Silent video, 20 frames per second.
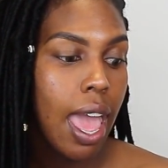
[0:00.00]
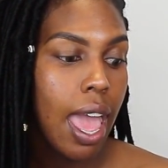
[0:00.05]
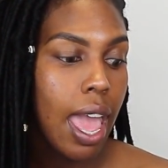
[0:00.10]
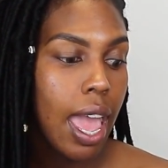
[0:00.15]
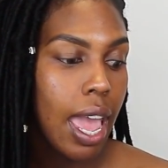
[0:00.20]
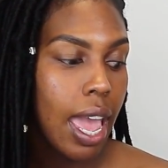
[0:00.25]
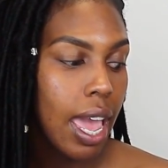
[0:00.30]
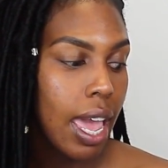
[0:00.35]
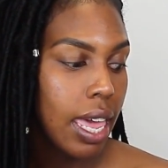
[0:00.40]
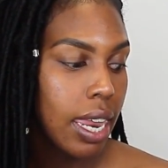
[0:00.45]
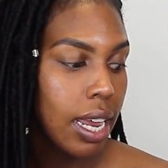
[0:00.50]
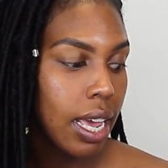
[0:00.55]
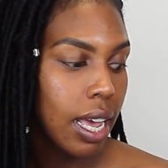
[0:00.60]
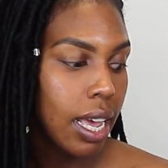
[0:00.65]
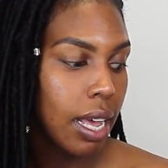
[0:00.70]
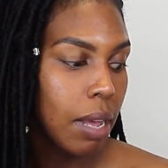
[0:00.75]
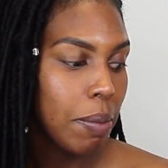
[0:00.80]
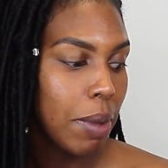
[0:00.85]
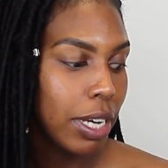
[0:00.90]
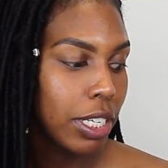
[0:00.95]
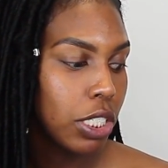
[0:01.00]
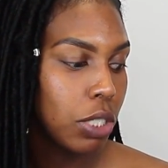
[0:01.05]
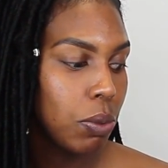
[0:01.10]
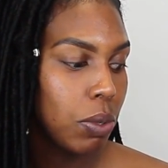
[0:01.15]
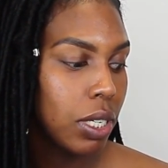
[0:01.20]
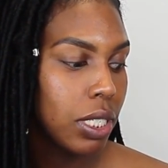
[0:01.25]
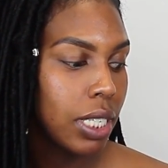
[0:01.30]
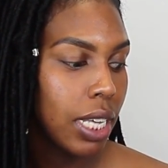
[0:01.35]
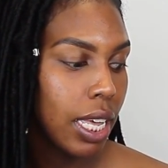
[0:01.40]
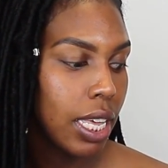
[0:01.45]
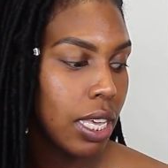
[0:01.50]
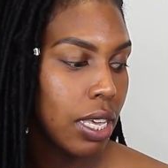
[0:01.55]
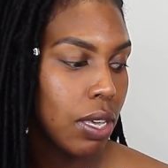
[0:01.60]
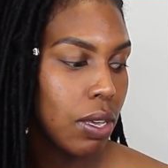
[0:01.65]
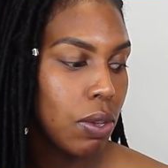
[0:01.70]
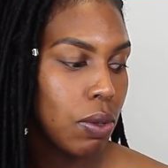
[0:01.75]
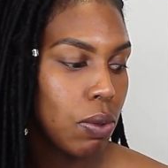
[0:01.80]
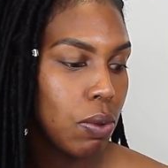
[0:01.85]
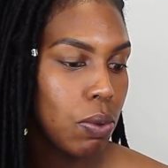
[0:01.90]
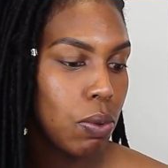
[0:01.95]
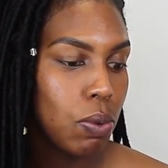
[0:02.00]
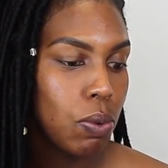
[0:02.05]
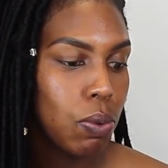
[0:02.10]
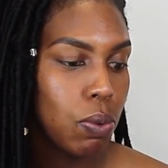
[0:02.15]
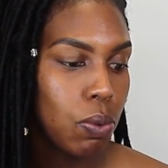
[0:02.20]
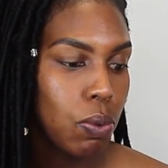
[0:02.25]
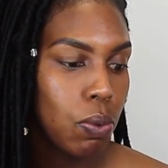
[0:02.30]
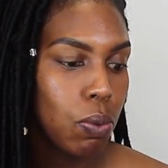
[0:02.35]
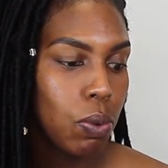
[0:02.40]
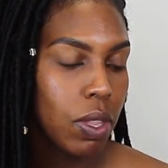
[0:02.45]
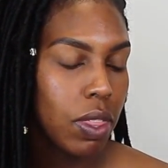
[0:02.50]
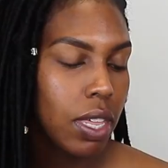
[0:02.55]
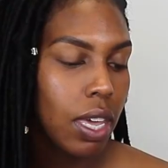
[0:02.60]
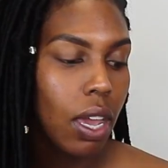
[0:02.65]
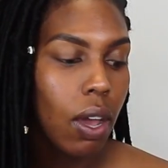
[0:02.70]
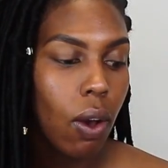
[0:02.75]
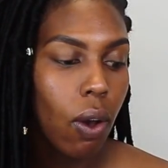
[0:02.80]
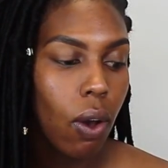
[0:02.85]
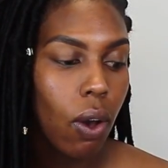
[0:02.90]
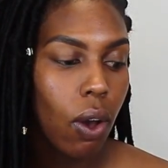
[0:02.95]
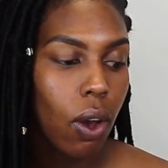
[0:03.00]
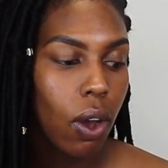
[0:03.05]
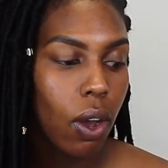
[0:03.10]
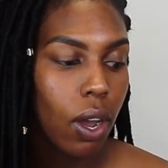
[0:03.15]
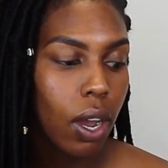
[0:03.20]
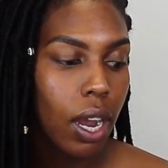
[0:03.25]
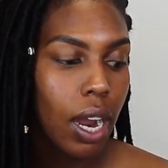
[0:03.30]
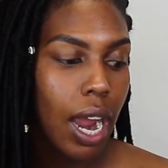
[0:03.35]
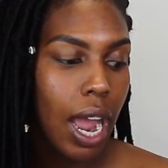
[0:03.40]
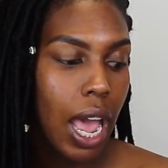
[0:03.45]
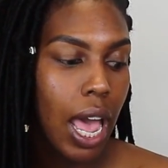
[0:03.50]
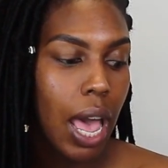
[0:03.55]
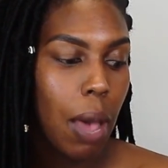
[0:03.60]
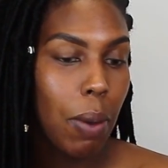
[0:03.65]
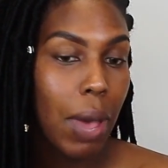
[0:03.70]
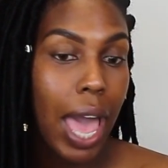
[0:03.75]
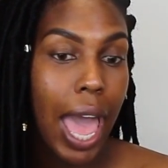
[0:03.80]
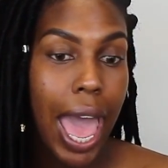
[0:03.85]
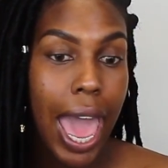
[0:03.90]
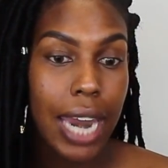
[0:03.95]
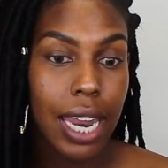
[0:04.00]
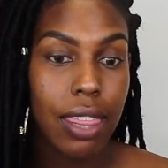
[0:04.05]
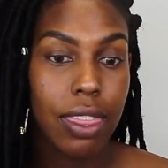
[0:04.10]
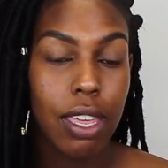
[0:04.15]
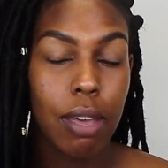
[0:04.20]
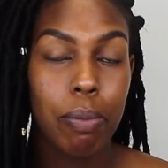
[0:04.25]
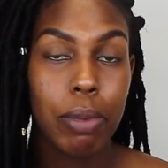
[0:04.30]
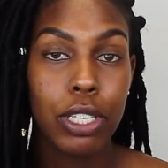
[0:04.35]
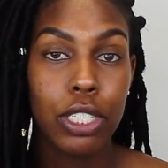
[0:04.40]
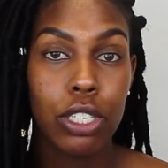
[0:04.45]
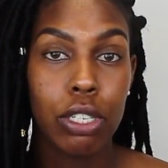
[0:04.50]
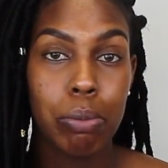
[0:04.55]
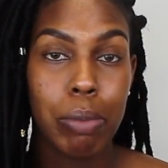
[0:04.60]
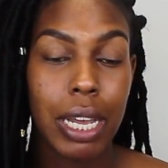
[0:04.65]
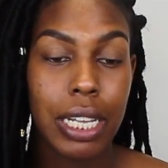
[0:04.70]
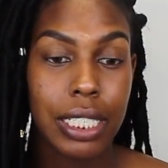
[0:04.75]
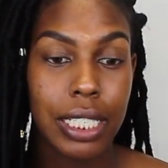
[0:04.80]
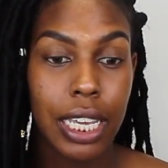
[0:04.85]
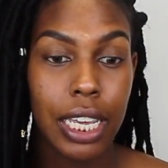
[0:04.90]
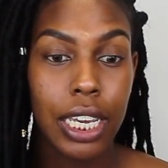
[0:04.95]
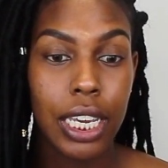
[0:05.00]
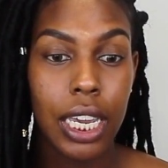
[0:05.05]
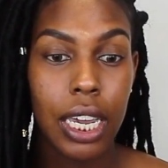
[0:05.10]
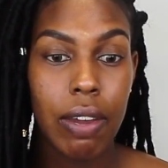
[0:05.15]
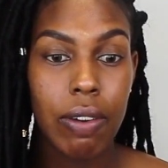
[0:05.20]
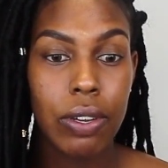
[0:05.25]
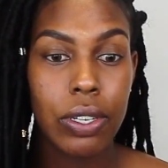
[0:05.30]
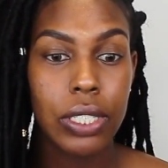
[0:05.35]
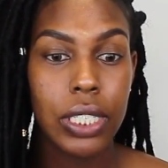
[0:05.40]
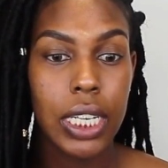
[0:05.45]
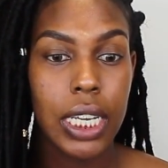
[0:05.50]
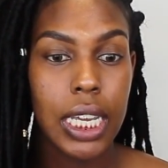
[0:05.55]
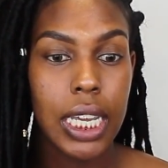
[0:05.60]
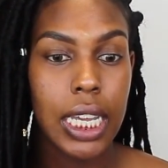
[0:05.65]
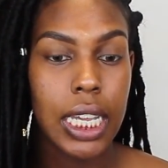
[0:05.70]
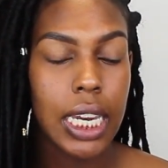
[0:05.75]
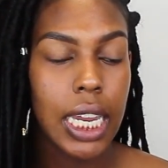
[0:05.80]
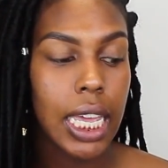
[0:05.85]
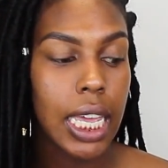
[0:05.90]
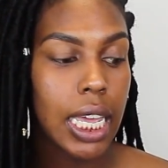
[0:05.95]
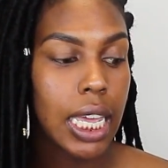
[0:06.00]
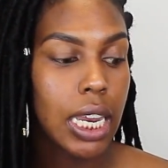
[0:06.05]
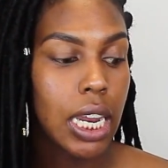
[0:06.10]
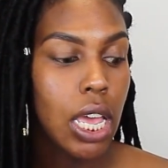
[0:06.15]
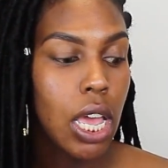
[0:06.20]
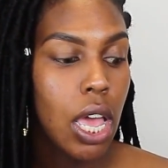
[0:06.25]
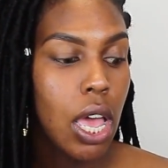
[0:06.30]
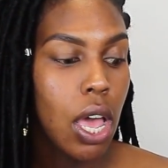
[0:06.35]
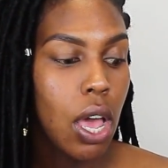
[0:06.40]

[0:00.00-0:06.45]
And um, I just want to tell you what they are, how I added them into my skincare routine, and